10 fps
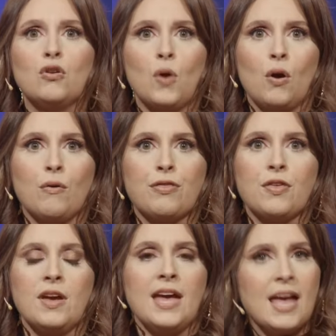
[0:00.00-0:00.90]

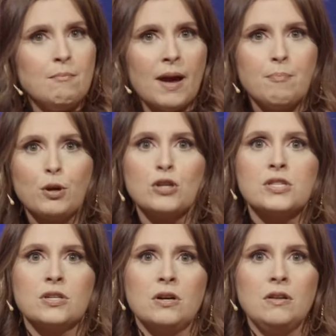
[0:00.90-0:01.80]
growth in my
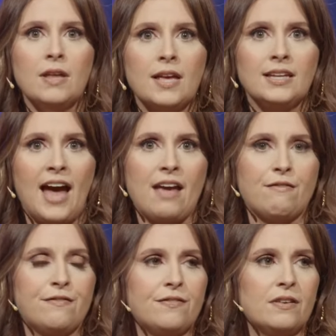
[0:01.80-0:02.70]
personal
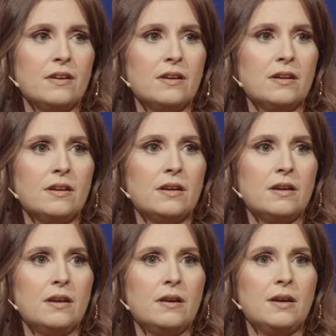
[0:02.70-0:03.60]
life.
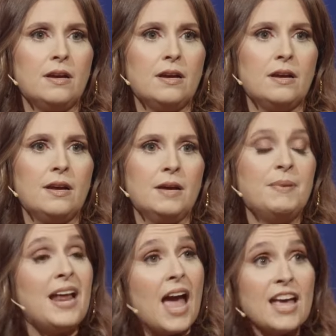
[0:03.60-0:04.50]

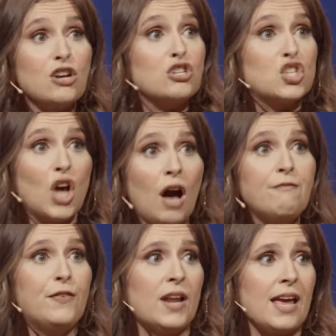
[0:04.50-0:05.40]
But anger's
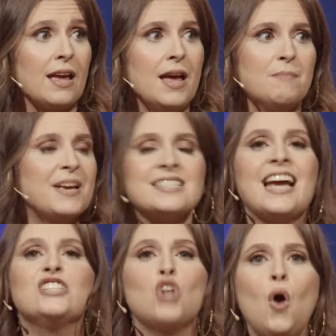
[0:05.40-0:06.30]
comforting because
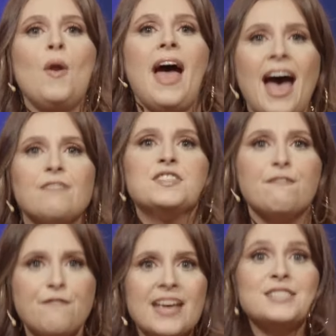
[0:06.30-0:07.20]
I don't have to
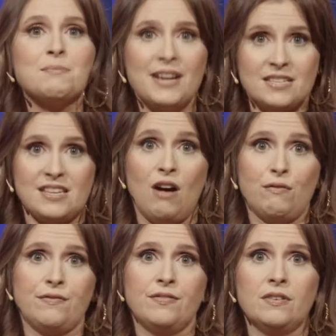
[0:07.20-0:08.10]
face
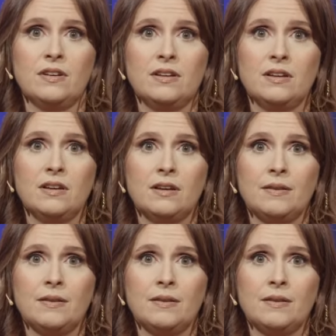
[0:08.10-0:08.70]
myself. Wow.